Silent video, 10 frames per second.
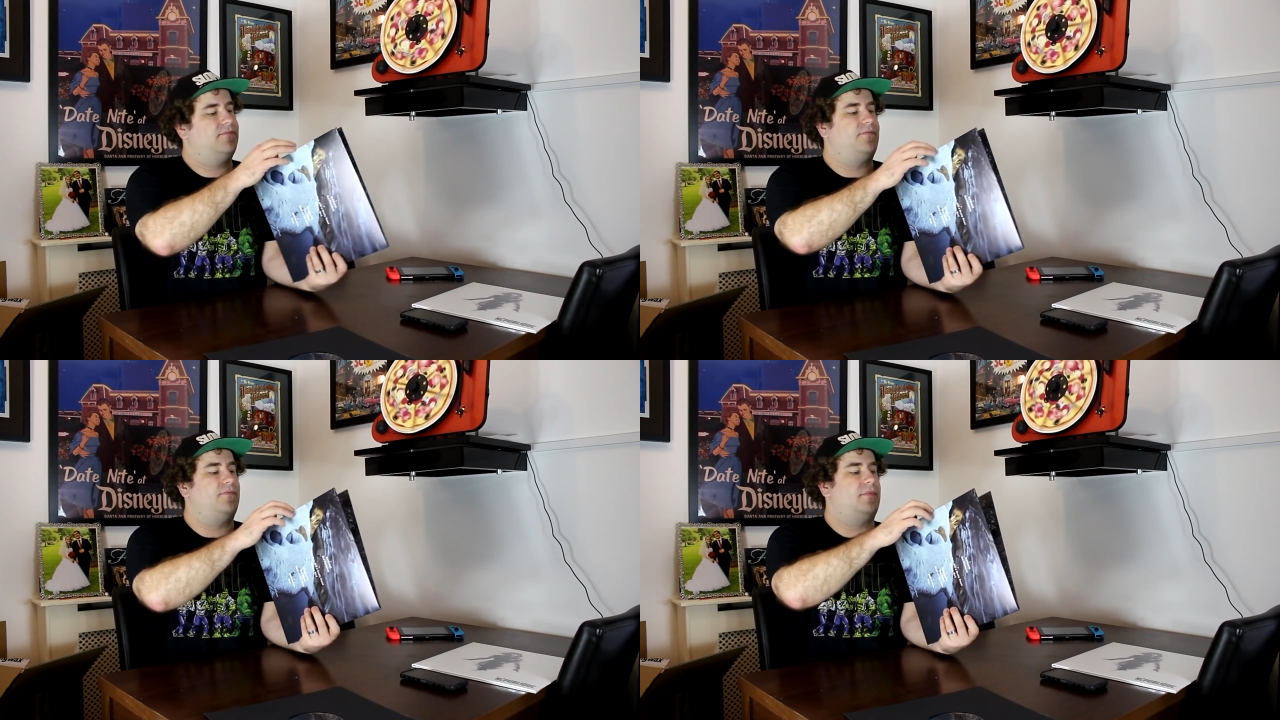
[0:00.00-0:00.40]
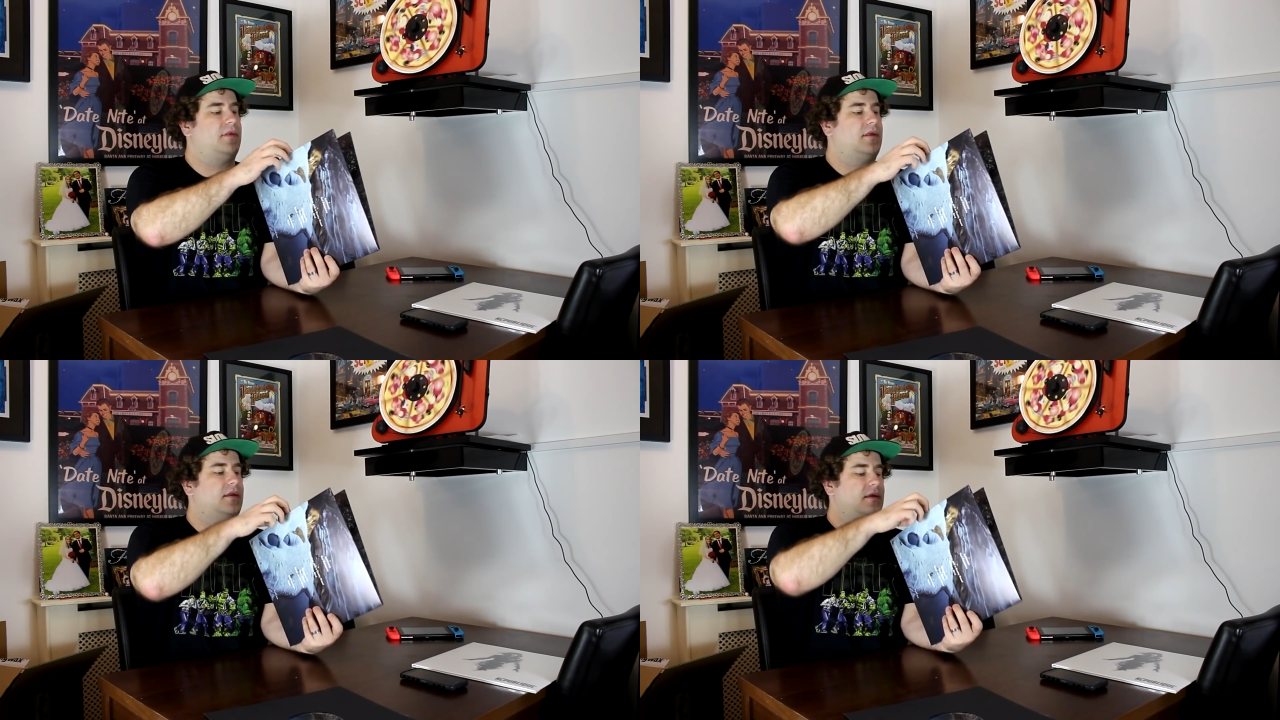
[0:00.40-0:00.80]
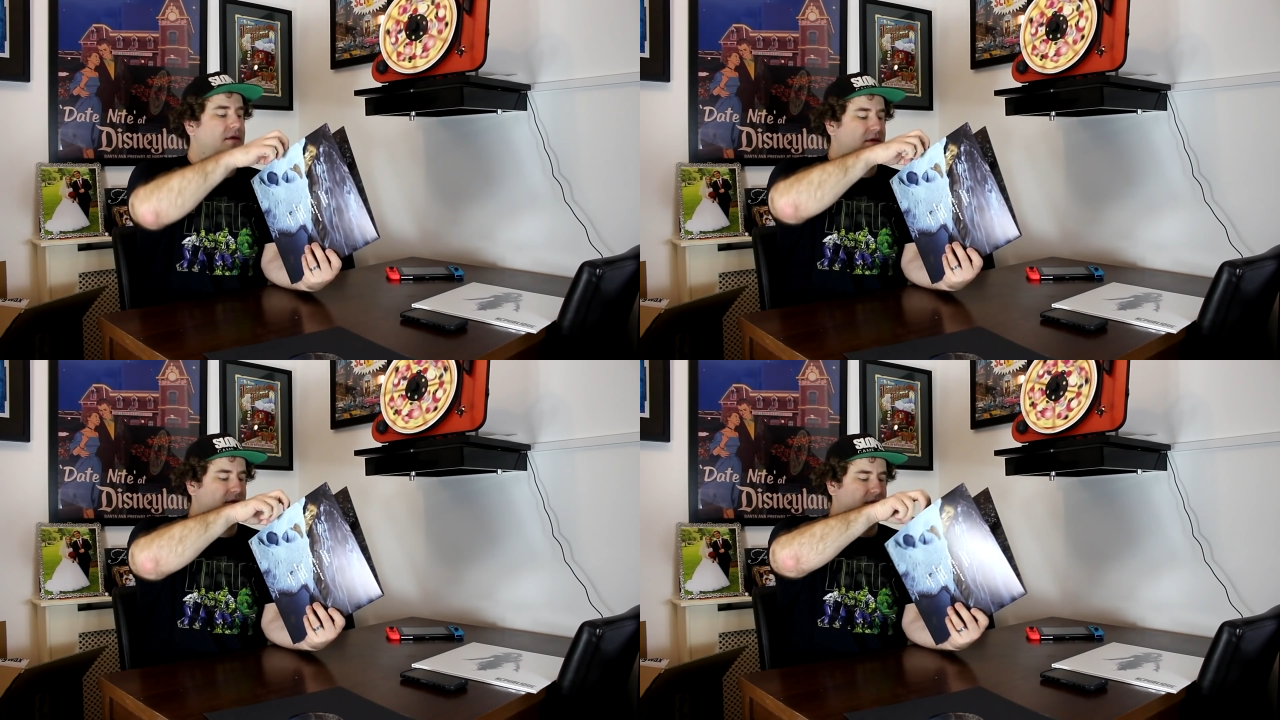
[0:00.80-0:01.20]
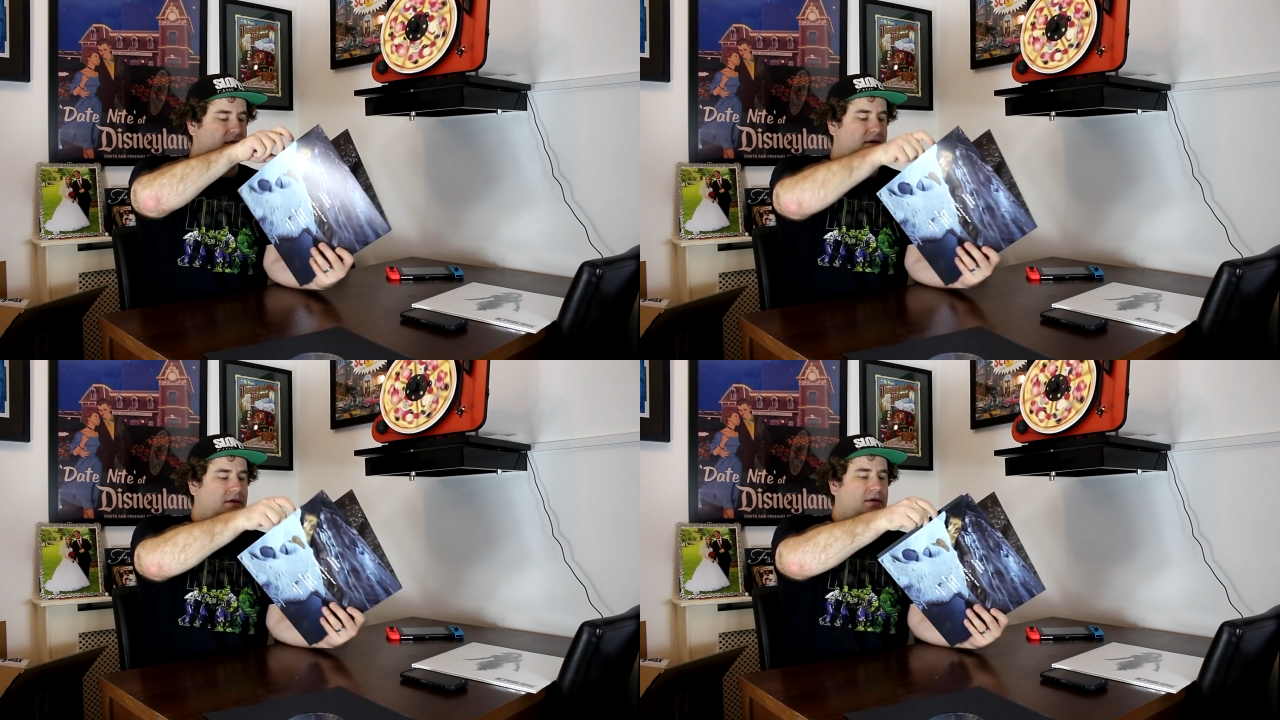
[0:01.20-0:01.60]

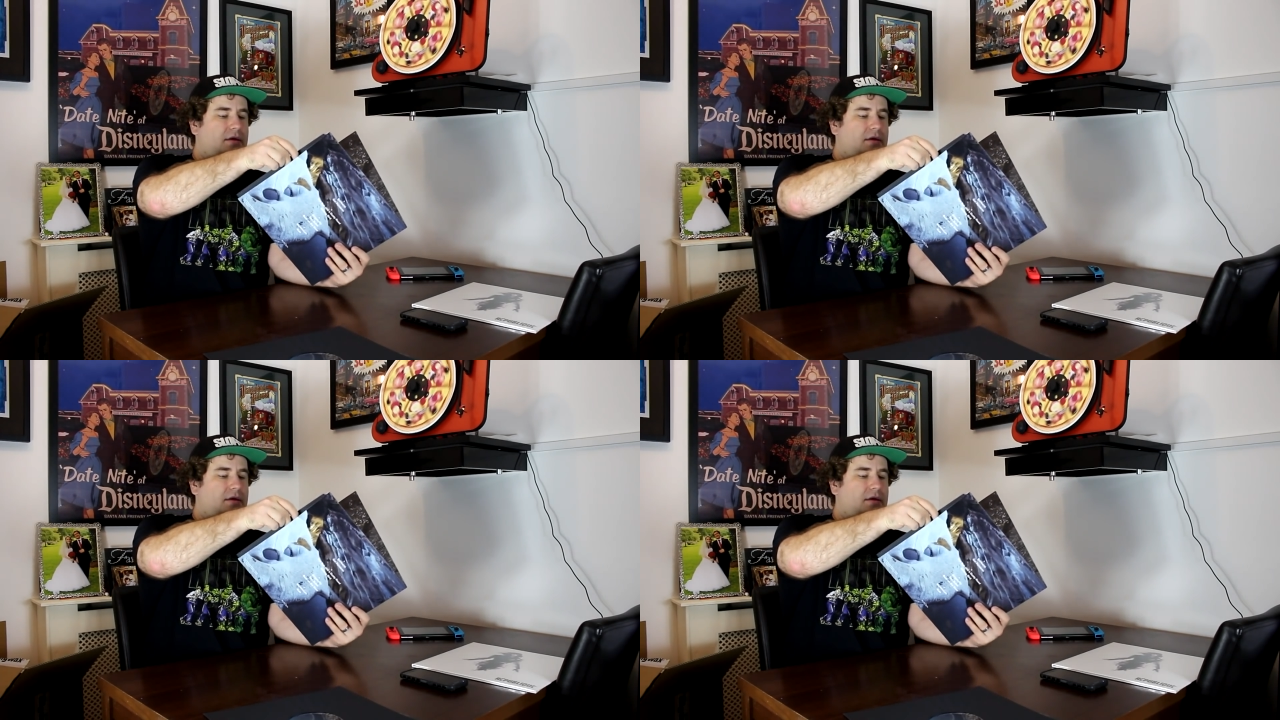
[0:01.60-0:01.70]
Nothing is said.